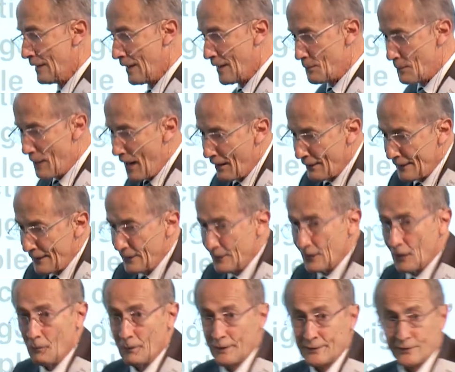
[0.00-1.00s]
how do you
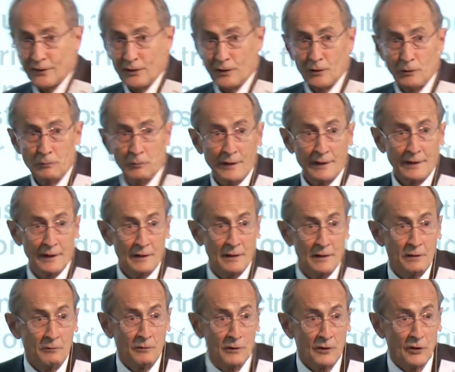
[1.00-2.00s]
know what's a good
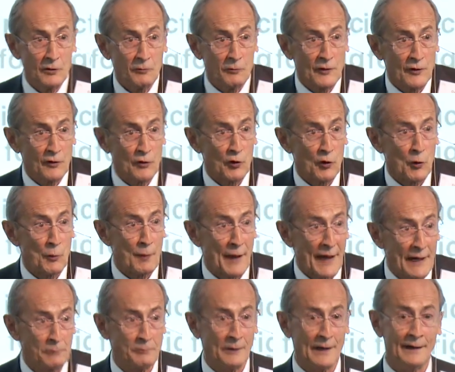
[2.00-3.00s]
one or a
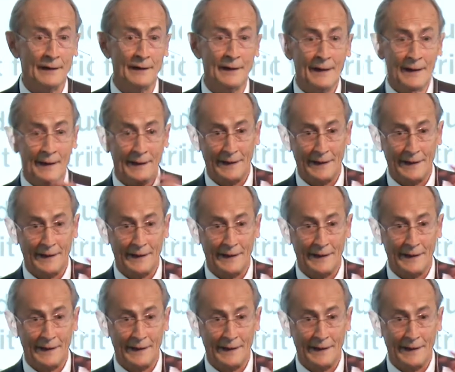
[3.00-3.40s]
bad one?